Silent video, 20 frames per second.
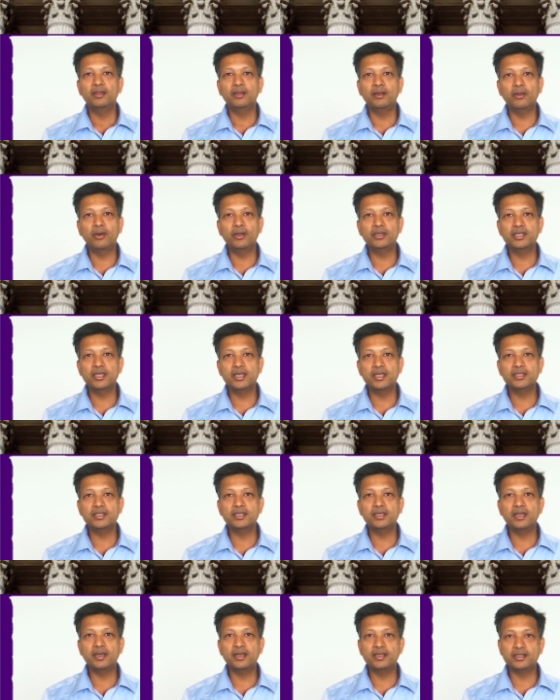The law
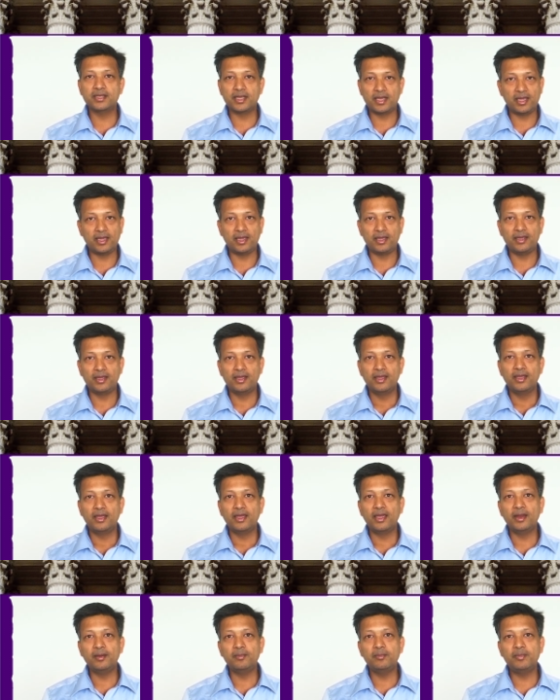says it is A
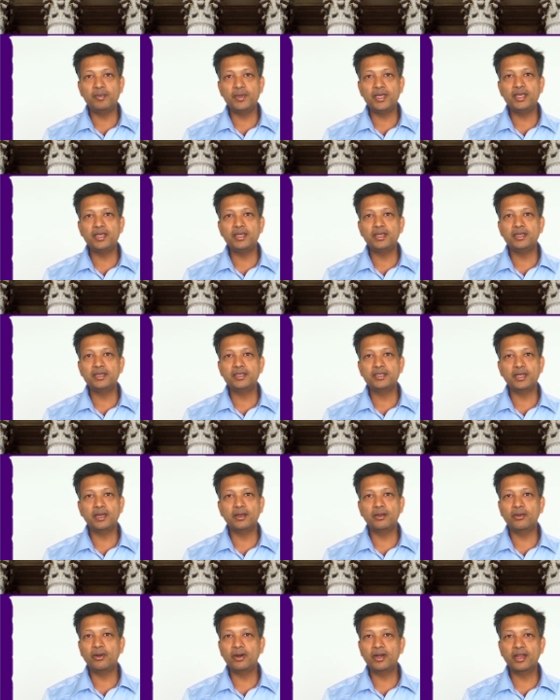and B shall
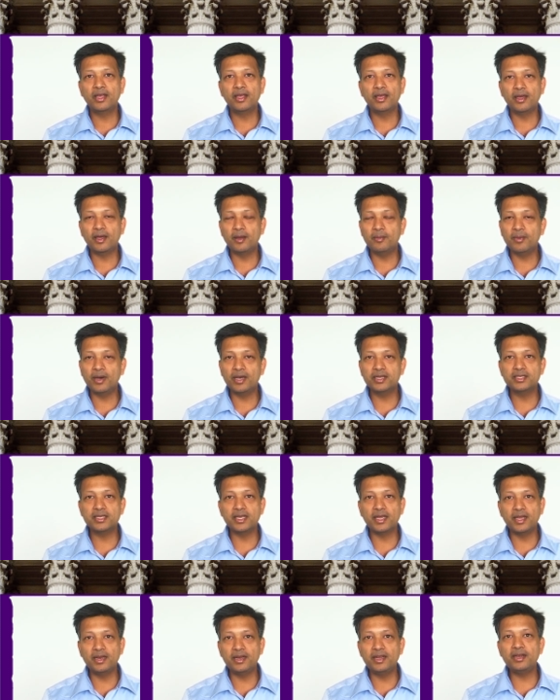not amass
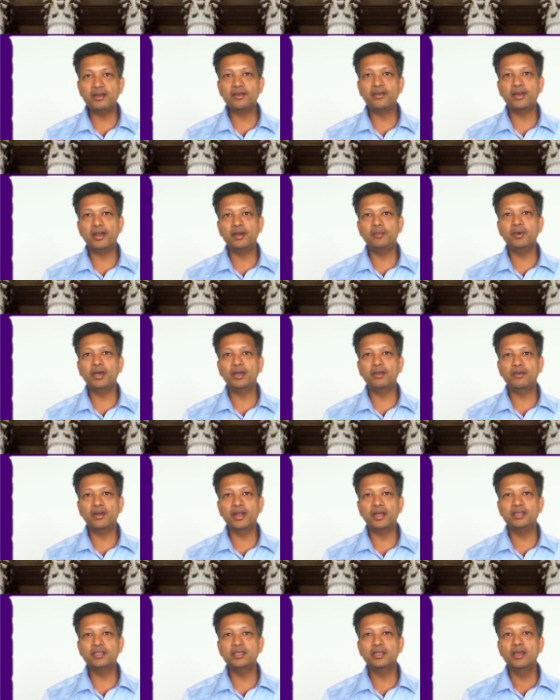any trademark
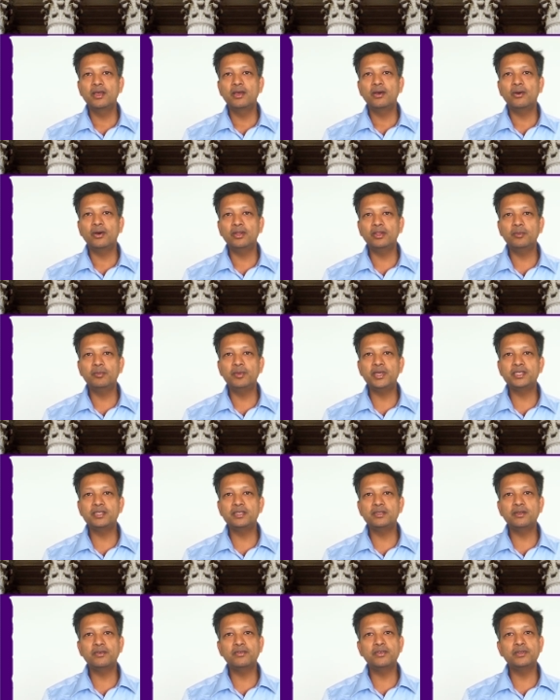rights on the
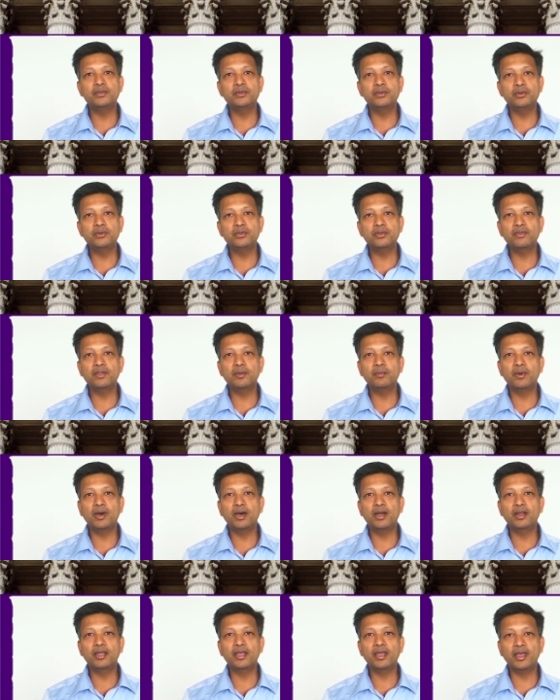basis of his use of the
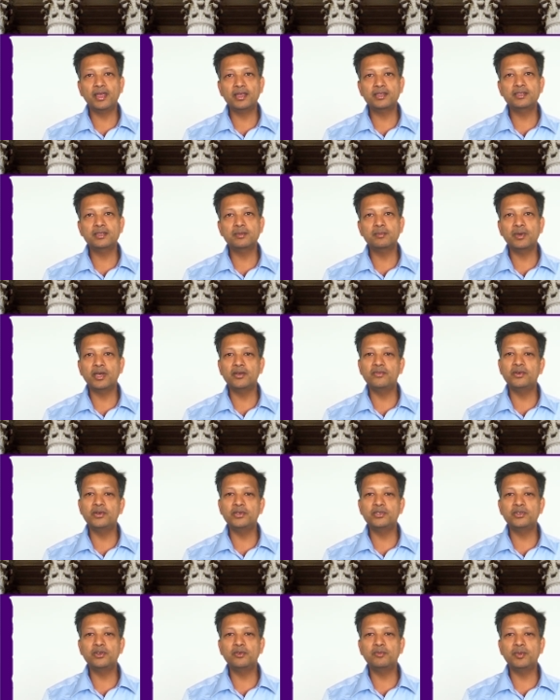mark X by
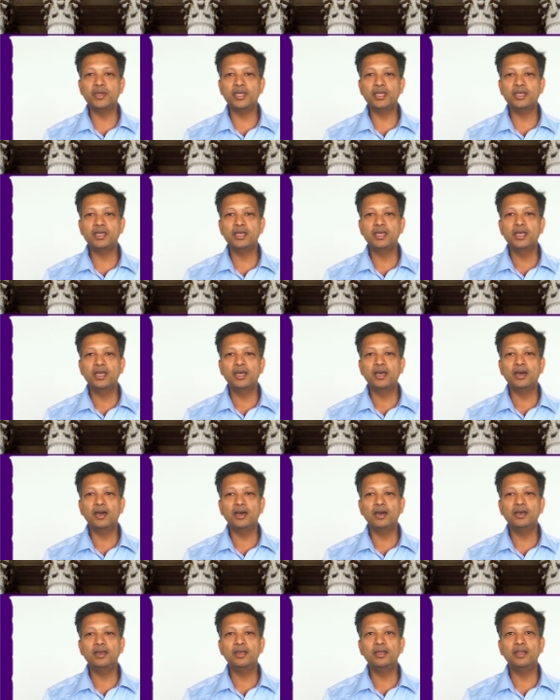virtue of being
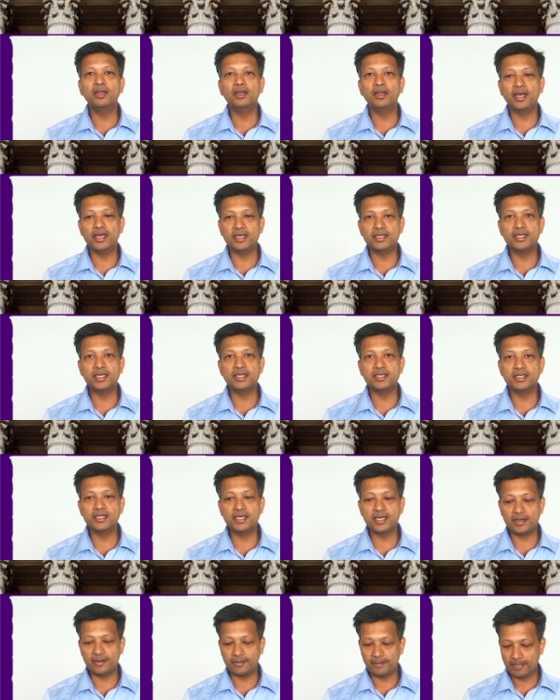a
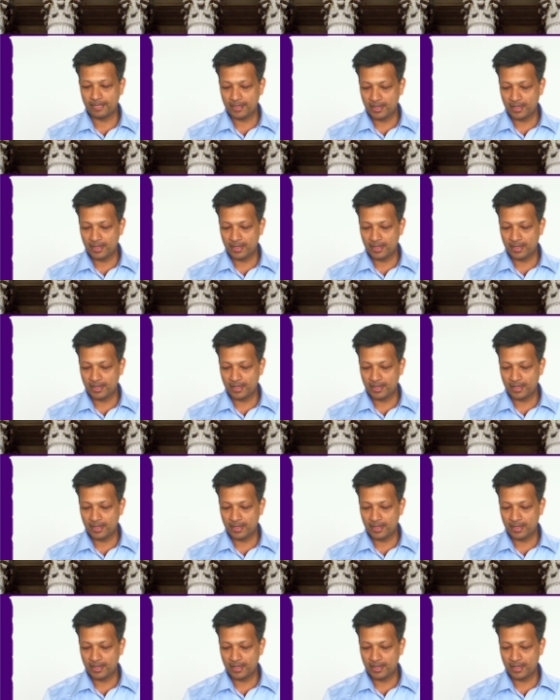licensee.